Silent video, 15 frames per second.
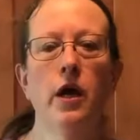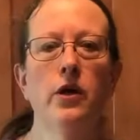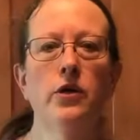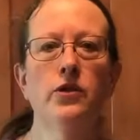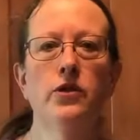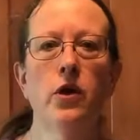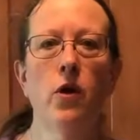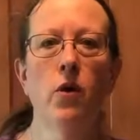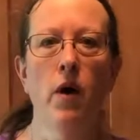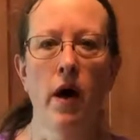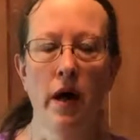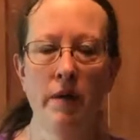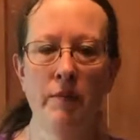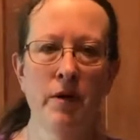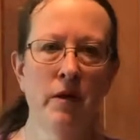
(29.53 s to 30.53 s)
So
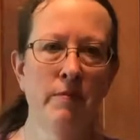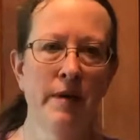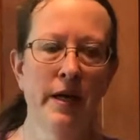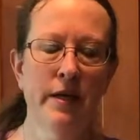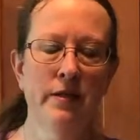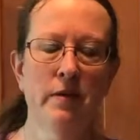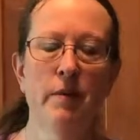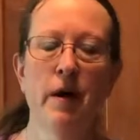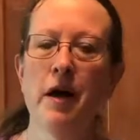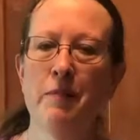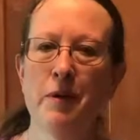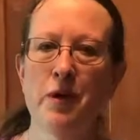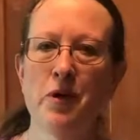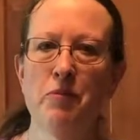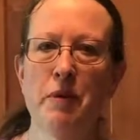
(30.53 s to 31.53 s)
I'm going to make some hot
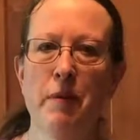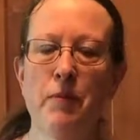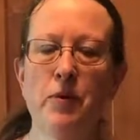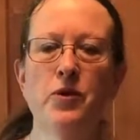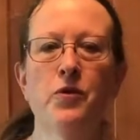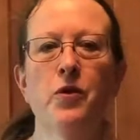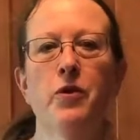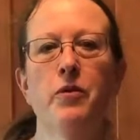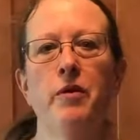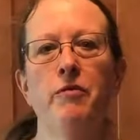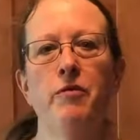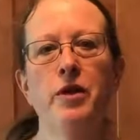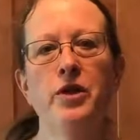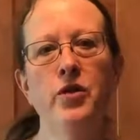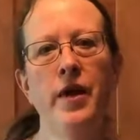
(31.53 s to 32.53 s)
pickled peppers for the
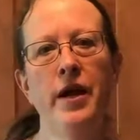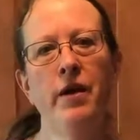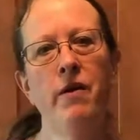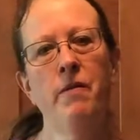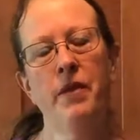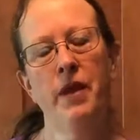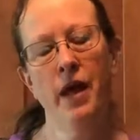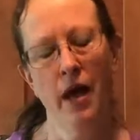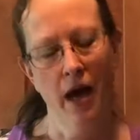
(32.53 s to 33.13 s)
refrigerator.